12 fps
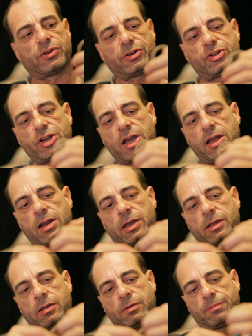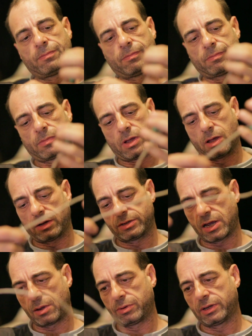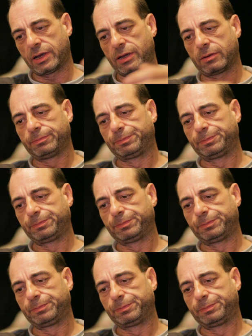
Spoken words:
on a chair leg, table leg.